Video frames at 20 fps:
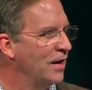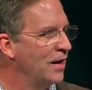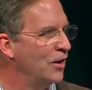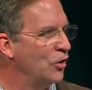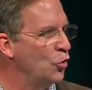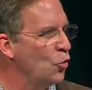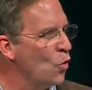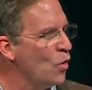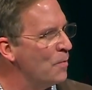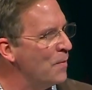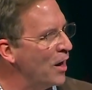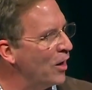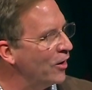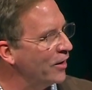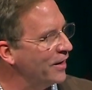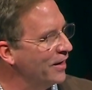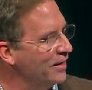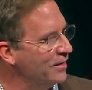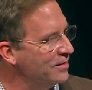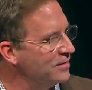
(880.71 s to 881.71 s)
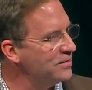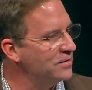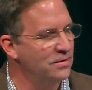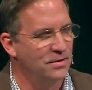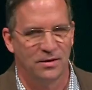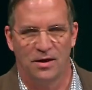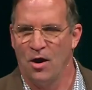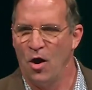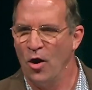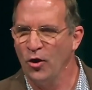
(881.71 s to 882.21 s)
You Americans,
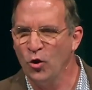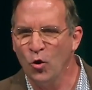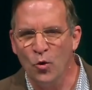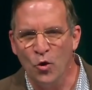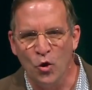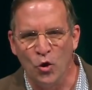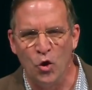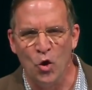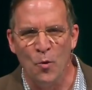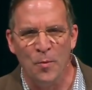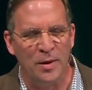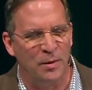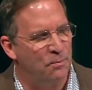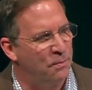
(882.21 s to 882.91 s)
are you human